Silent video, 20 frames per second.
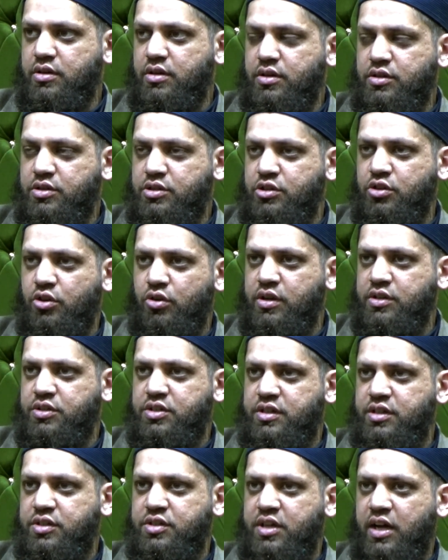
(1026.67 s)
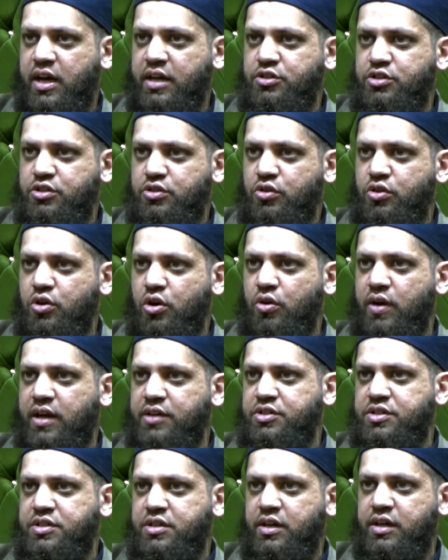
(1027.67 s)
students, decides to go and
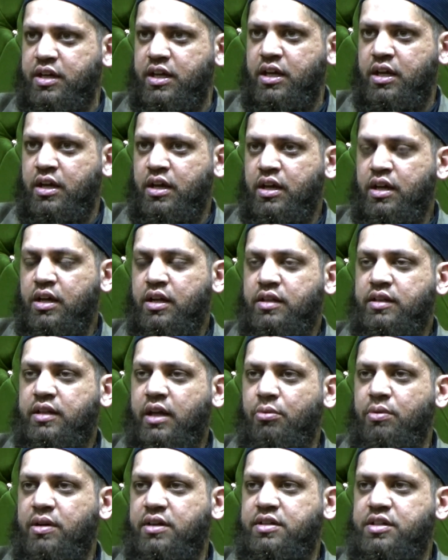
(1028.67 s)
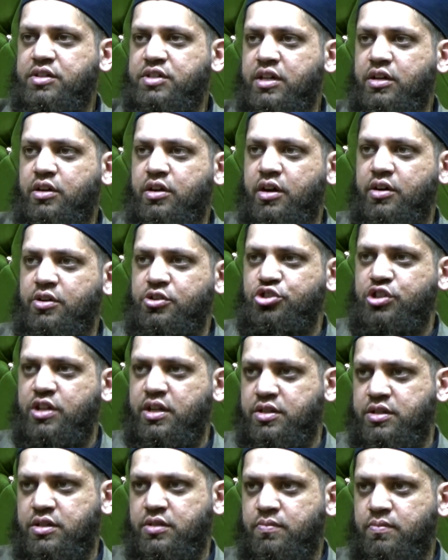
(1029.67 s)
study, they will discourage
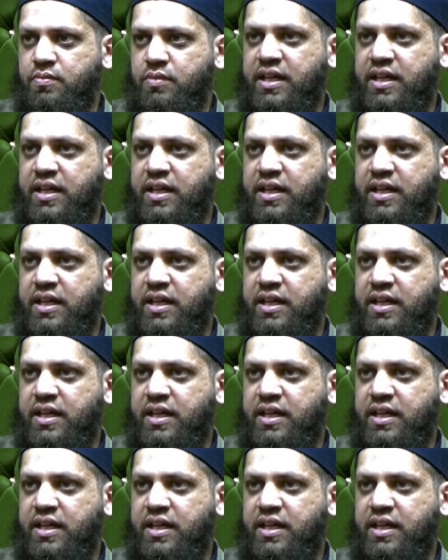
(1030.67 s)
this,